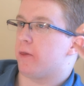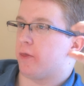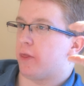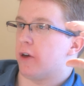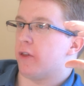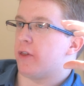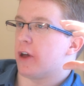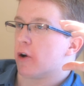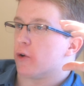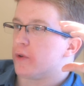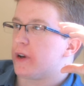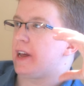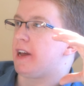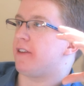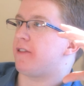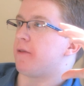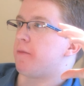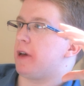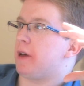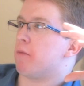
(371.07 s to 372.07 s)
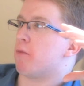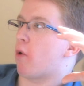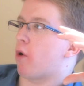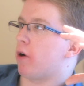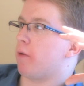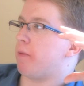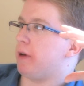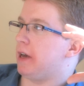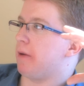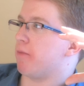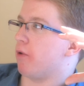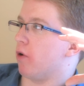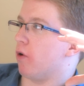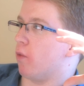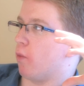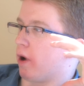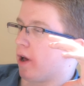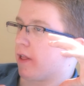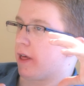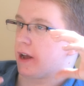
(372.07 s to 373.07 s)
th- there need to be more people
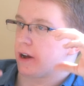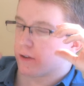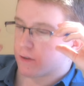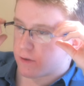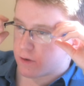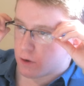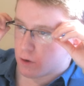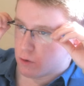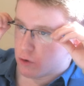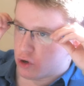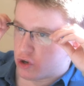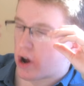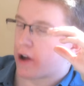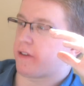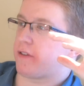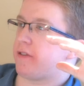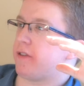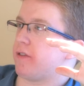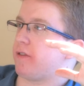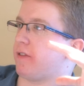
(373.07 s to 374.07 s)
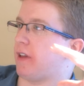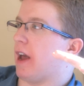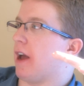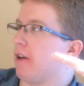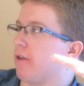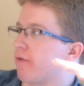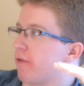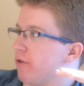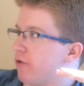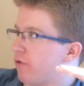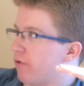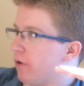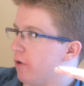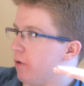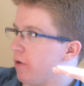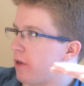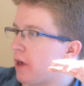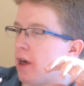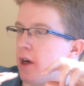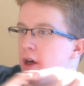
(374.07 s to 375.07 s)
willing to just stand for
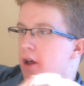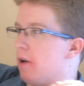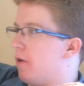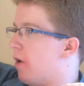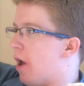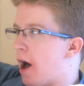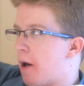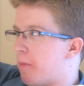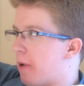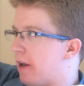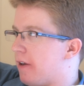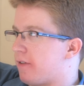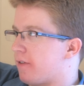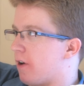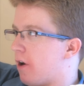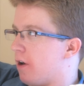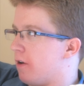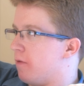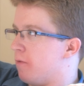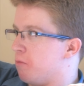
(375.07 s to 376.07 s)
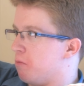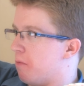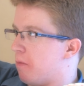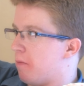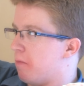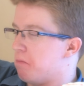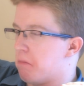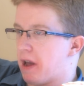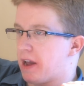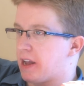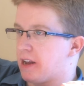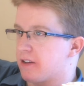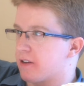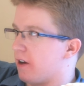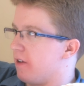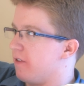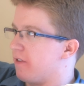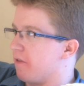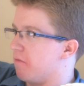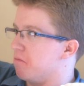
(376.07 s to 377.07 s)
truth not based on making
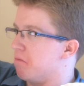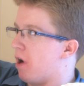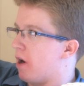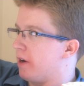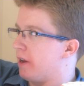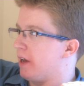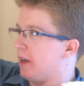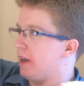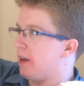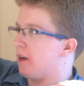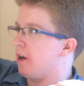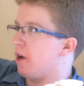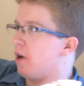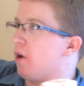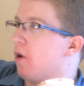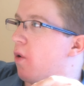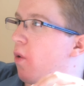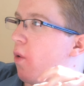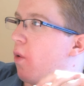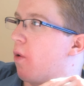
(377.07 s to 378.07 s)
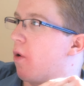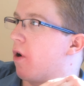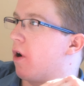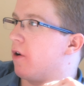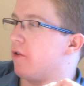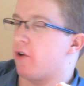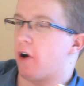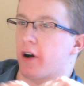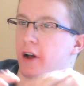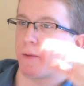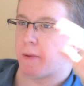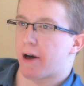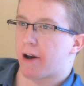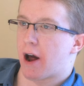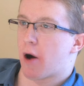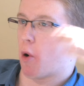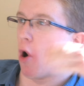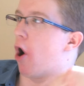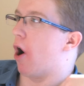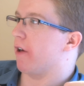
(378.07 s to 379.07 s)
tons of money or talking about
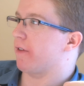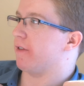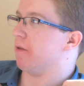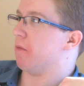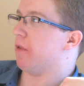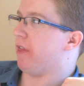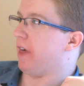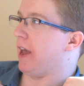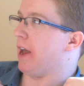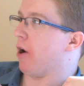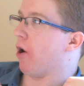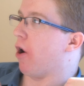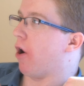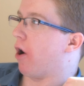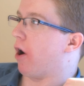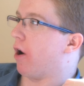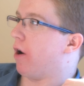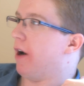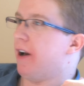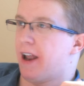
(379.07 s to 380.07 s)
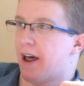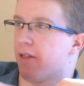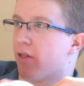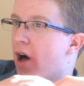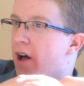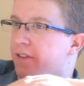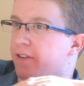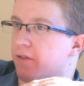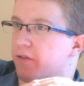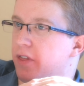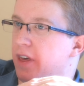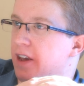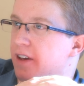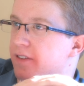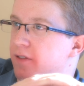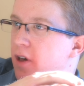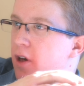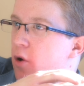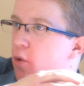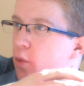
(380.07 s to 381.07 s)
how awesome they are and lots of
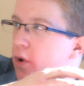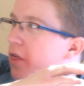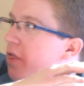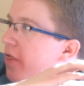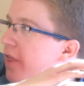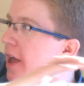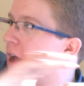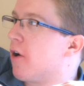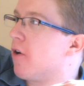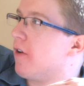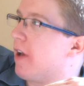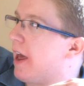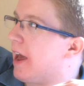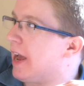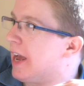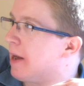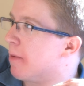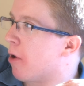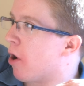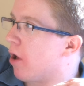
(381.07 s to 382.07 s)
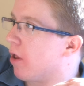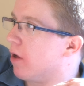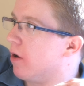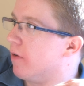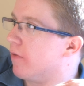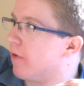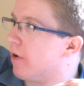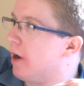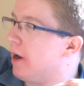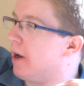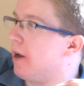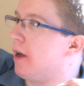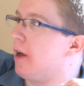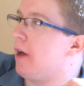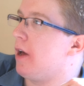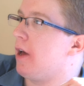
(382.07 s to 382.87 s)
things with their name all over it.